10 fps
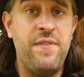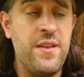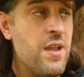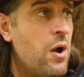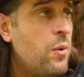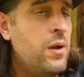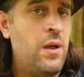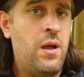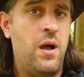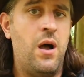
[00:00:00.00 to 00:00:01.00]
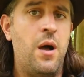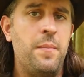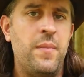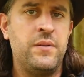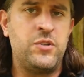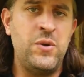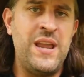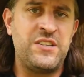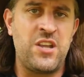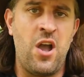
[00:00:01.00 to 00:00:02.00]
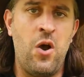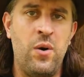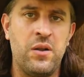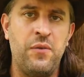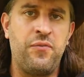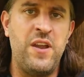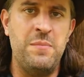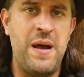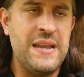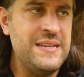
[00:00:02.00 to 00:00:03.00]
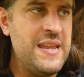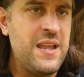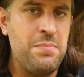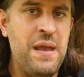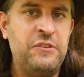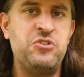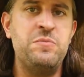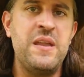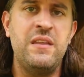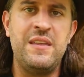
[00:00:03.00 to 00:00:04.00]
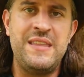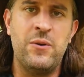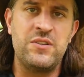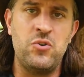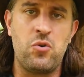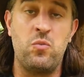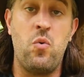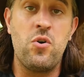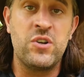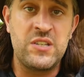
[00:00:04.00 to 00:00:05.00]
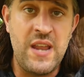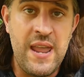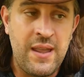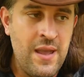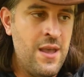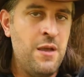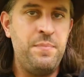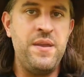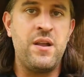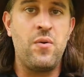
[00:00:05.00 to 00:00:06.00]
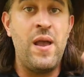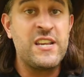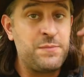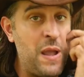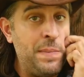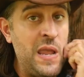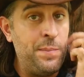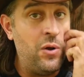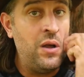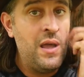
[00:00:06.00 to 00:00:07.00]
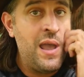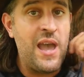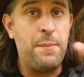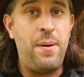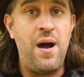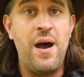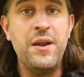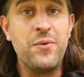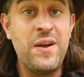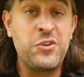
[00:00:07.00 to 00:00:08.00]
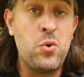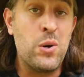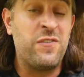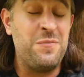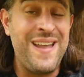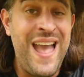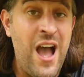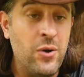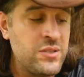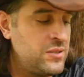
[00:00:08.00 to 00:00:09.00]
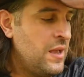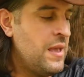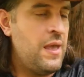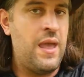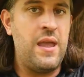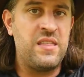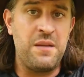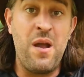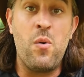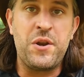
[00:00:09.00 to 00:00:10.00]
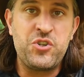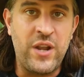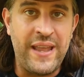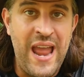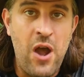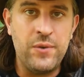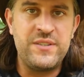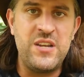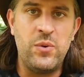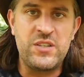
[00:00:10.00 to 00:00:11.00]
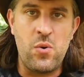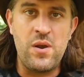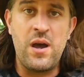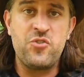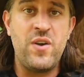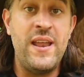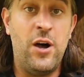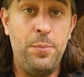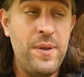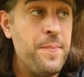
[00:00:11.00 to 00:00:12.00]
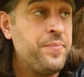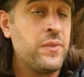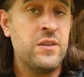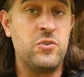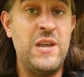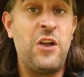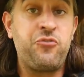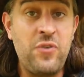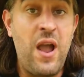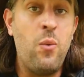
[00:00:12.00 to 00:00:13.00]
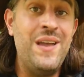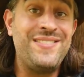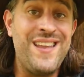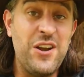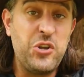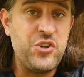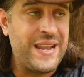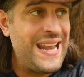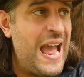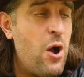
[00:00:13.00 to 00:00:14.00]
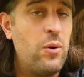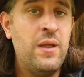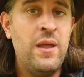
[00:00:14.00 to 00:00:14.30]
video. 2 days ago, a good friend of mine, Deke, messaged me that there was a northern water snake being harassed by people at a pond around the corner from my house, and that I might want to check it out and see what's going on and try to help it. So naturally I went there to check it out,